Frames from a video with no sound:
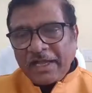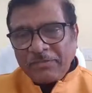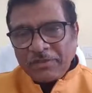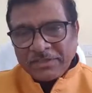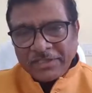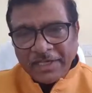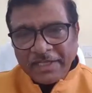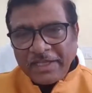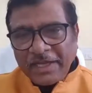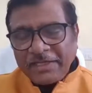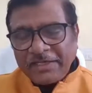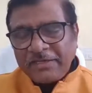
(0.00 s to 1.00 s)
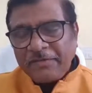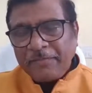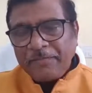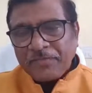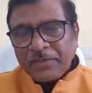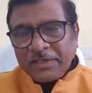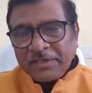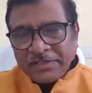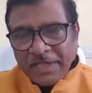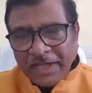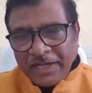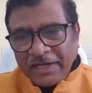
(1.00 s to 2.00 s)
must say that
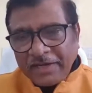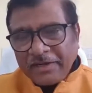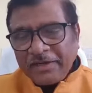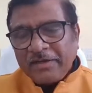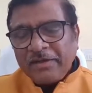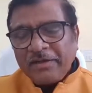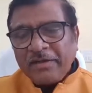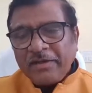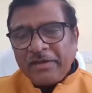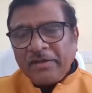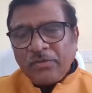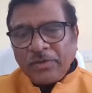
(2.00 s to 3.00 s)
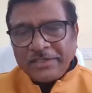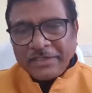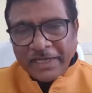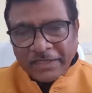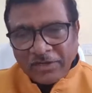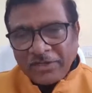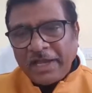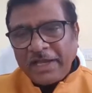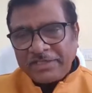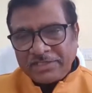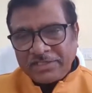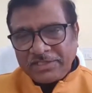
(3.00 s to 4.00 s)
Sir was
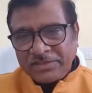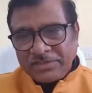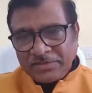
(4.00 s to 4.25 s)
recognized